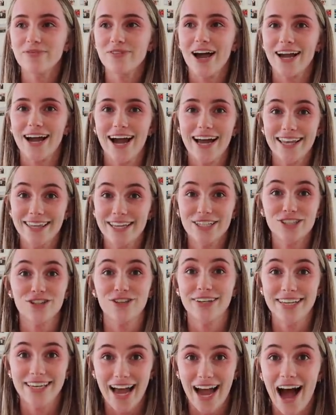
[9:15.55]
Like I
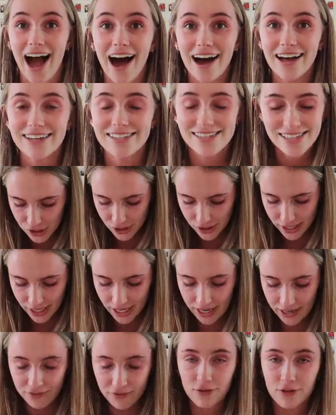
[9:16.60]
literally can't. So yeah,
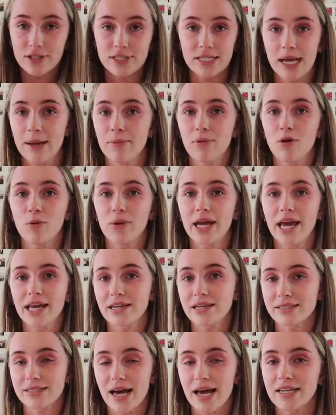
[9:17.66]
like for example, we had
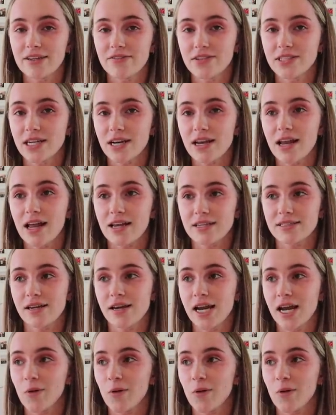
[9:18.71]
lasagna for dinner last night.